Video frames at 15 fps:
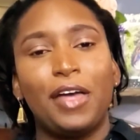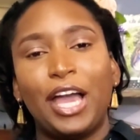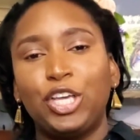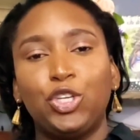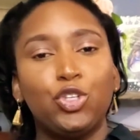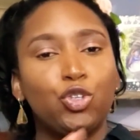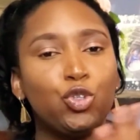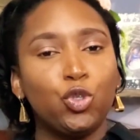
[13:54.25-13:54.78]

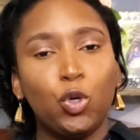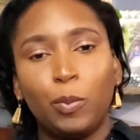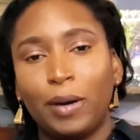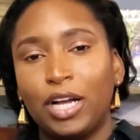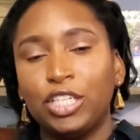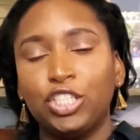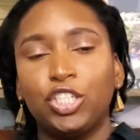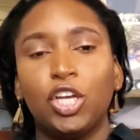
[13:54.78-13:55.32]
Thank you so
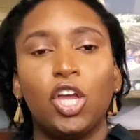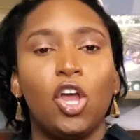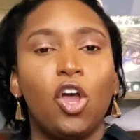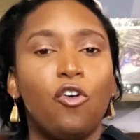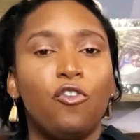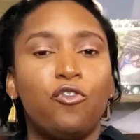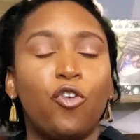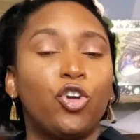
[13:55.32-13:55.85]
much
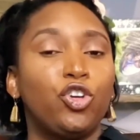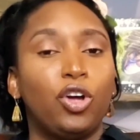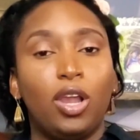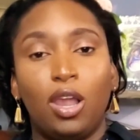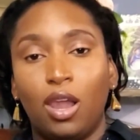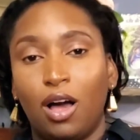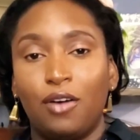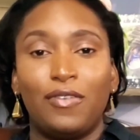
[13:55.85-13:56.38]
for your
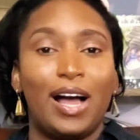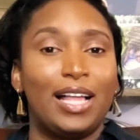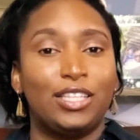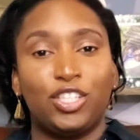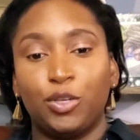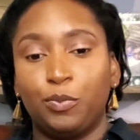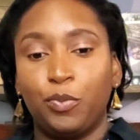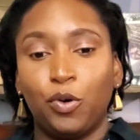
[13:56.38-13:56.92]
love
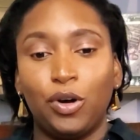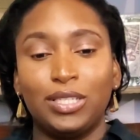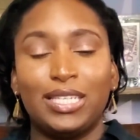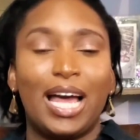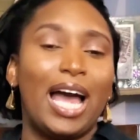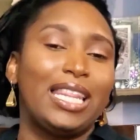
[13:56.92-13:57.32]
and support,